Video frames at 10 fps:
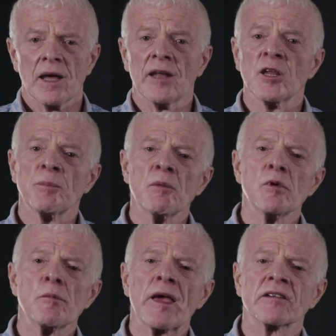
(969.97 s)
In the
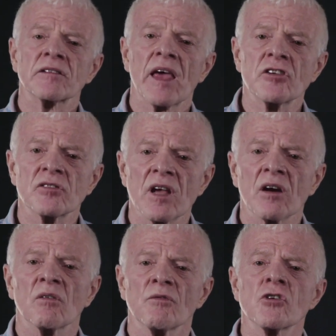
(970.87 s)
PVMX
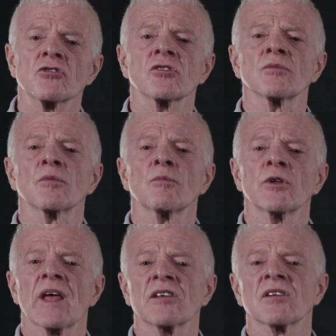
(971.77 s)
HDR conversion
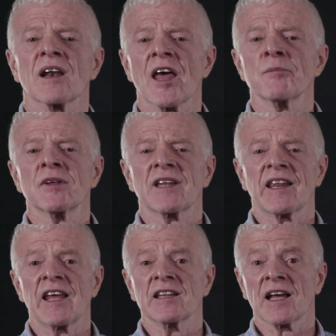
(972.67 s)
with SR Live
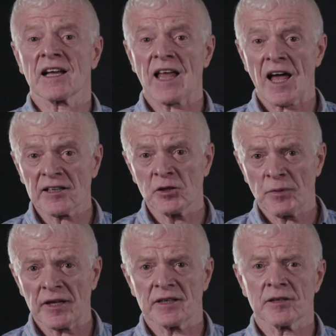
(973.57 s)
metadata
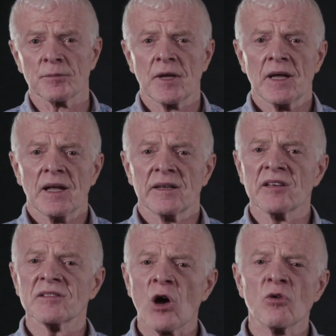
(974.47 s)
activated,
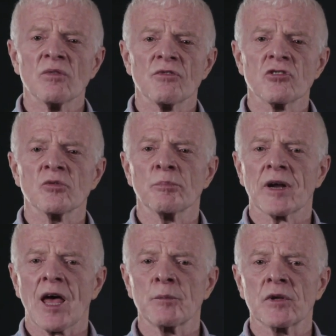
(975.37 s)
these downconversion
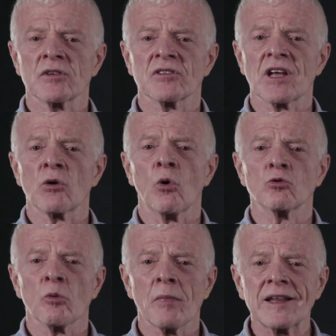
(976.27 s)
parameters are
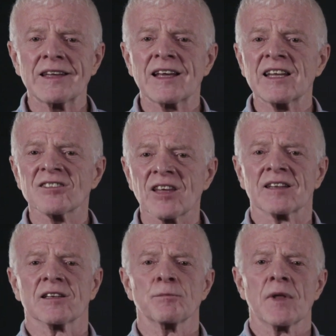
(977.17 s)
automatically
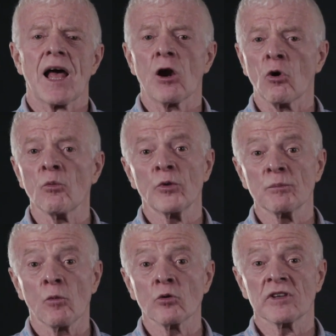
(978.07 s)
set along with
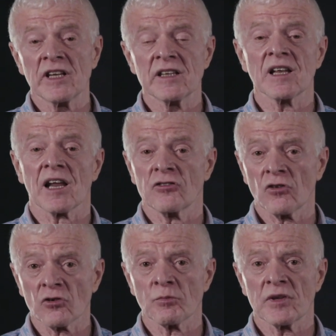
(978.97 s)
more detailed
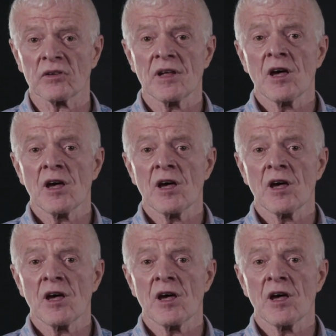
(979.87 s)
adjustments